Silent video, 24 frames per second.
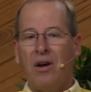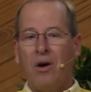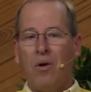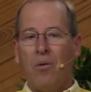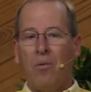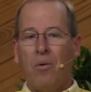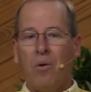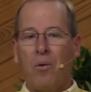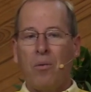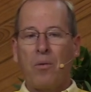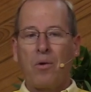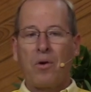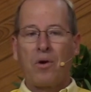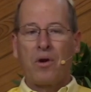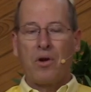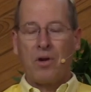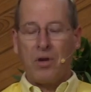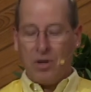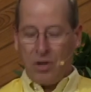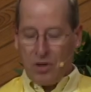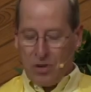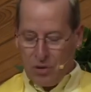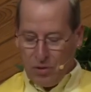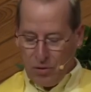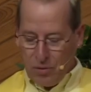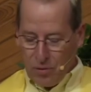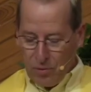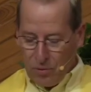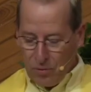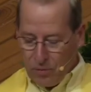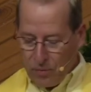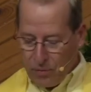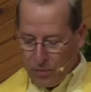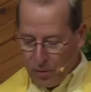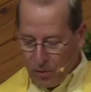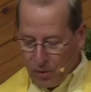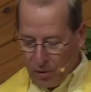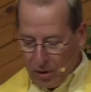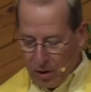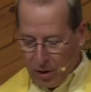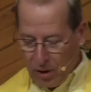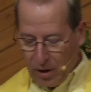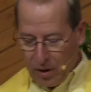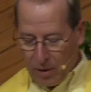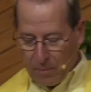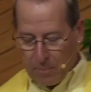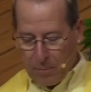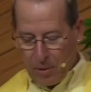What we're going to do for
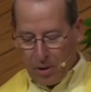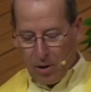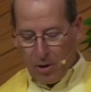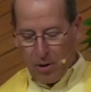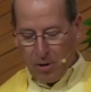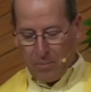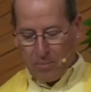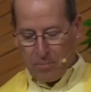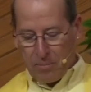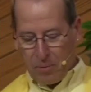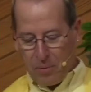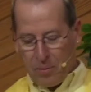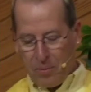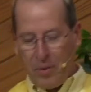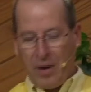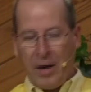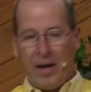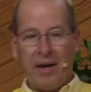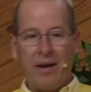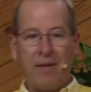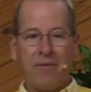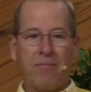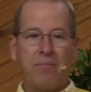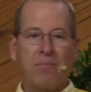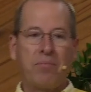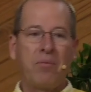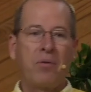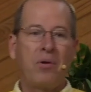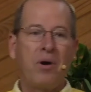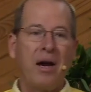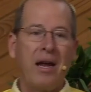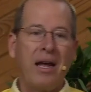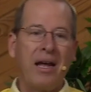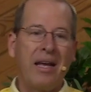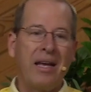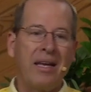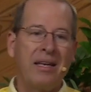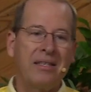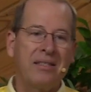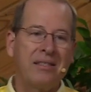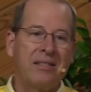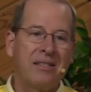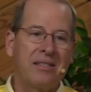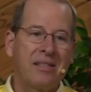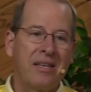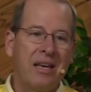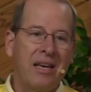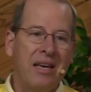our Palm Parade of
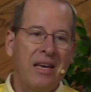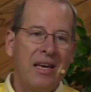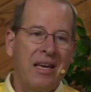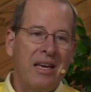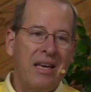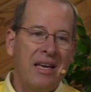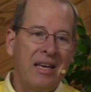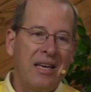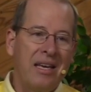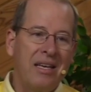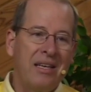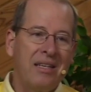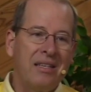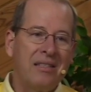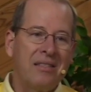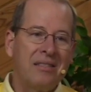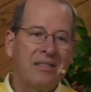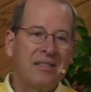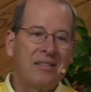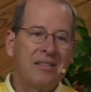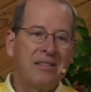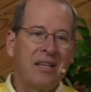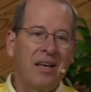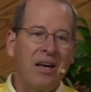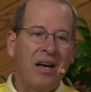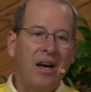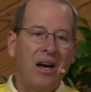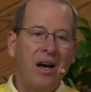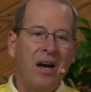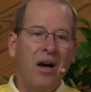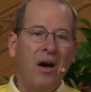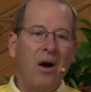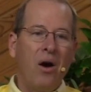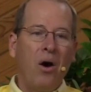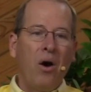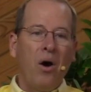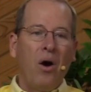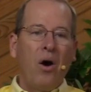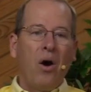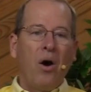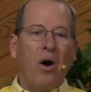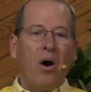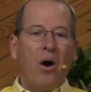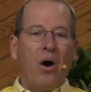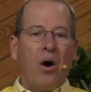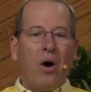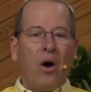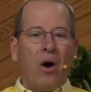Praise is
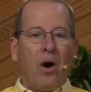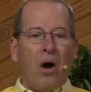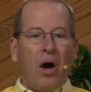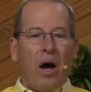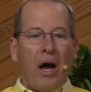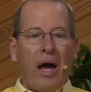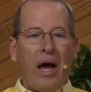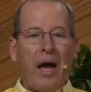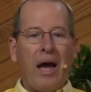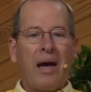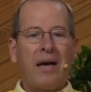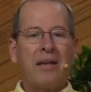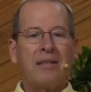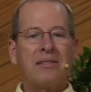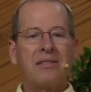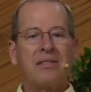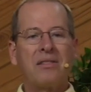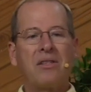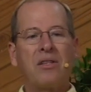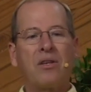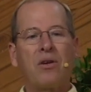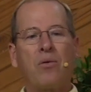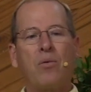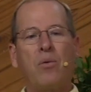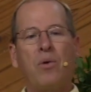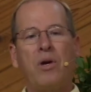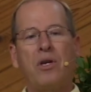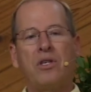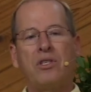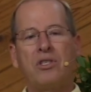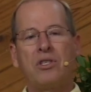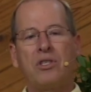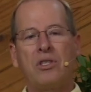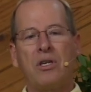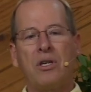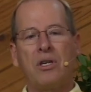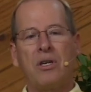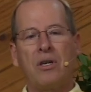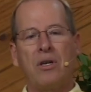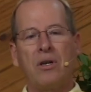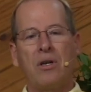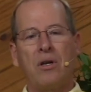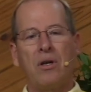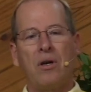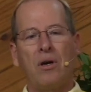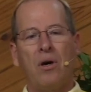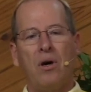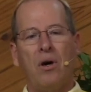ask the question,
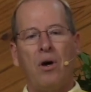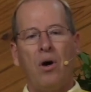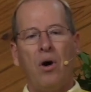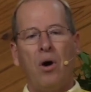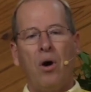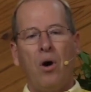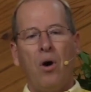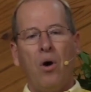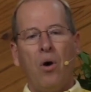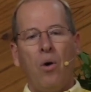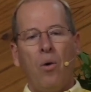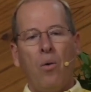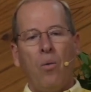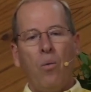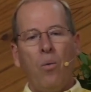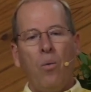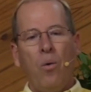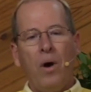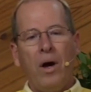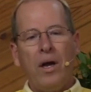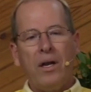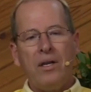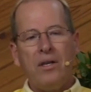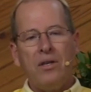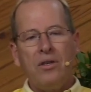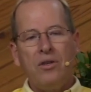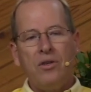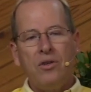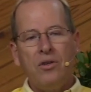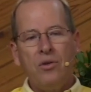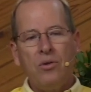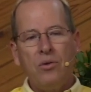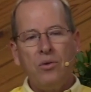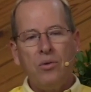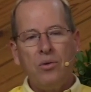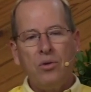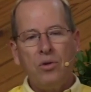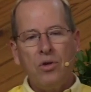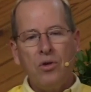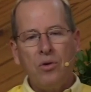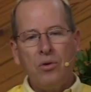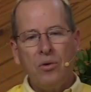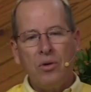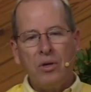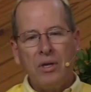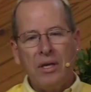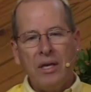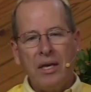what do
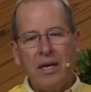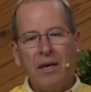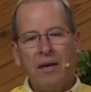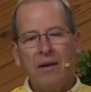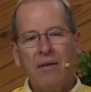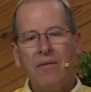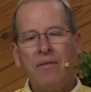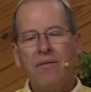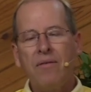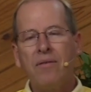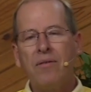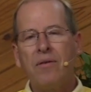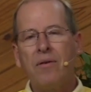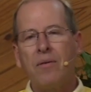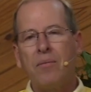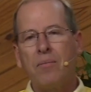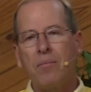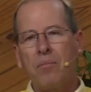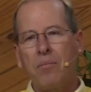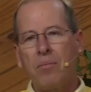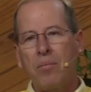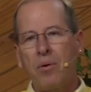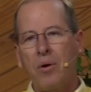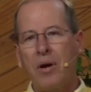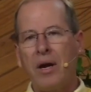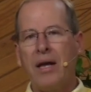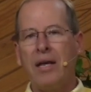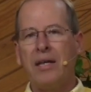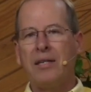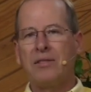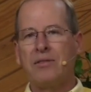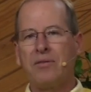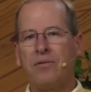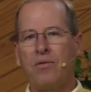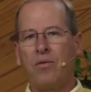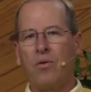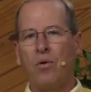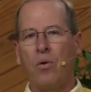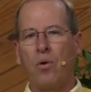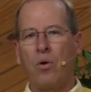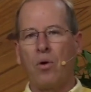you give praise for?